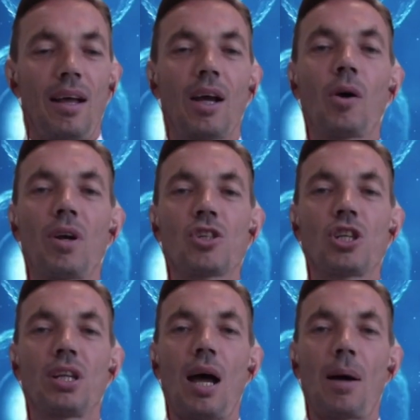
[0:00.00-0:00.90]
Question
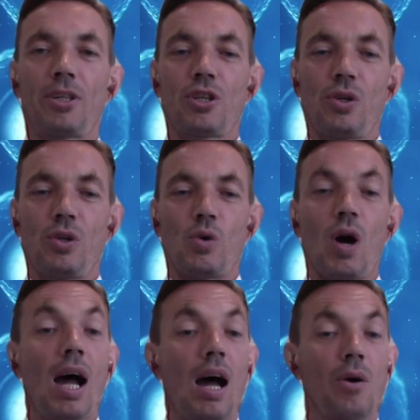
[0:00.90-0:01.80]
number 2,
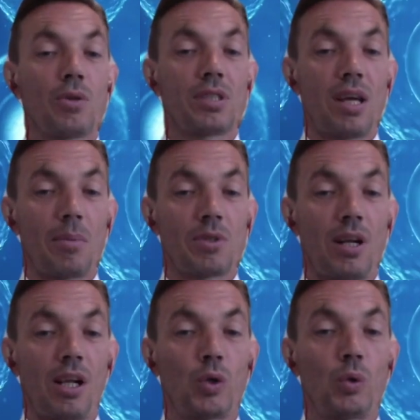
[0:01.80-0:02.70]
how stem
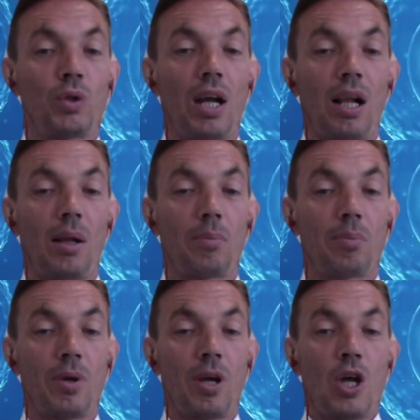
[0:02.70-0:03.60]
cell could help
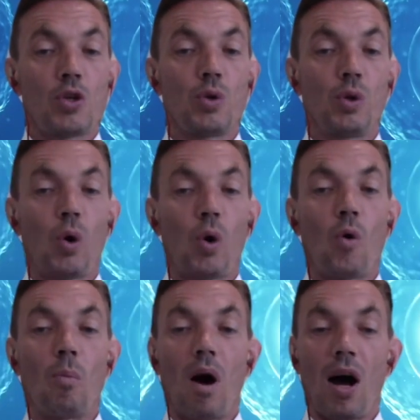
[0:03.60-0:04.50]
to lower
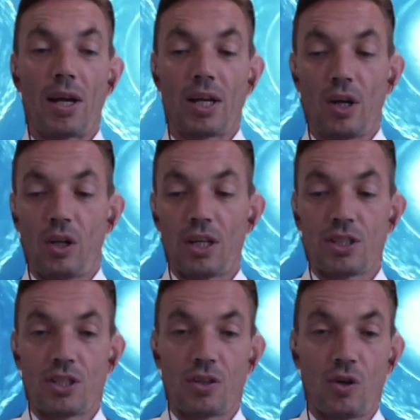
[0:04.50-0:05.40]
my
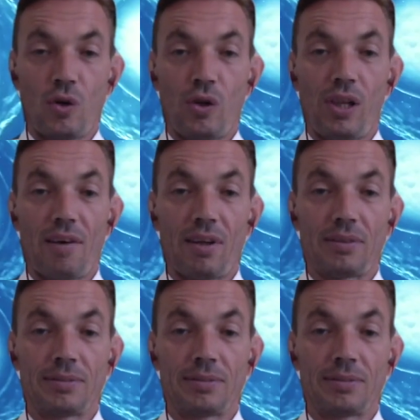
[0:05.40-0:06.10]
cholesterol level?